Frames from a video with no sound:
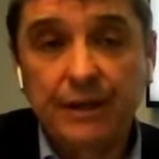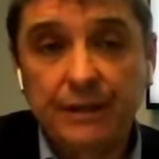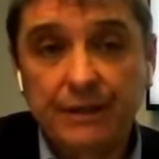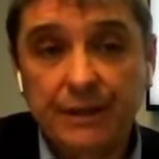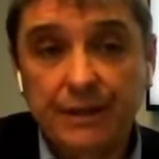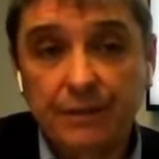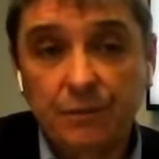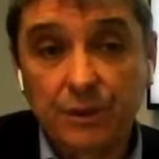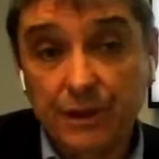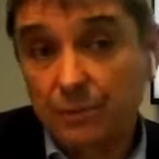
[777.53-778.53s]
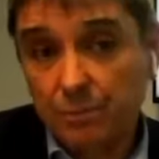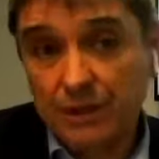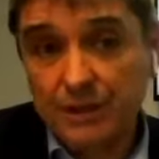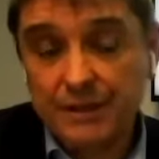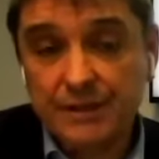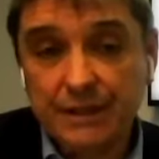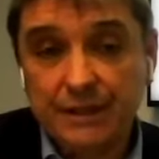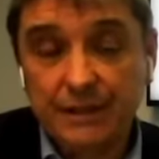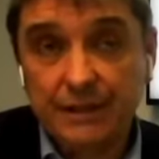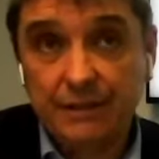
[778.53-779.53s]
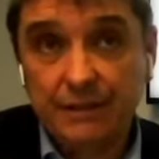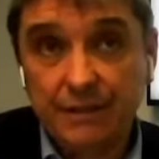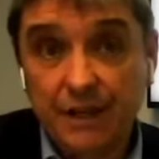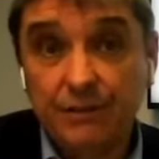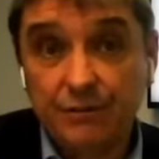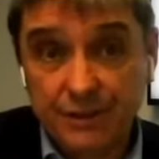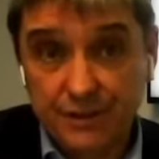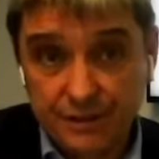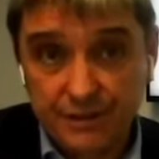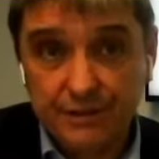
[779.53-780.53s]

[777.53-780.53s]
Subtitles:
And we are pleased that the confidence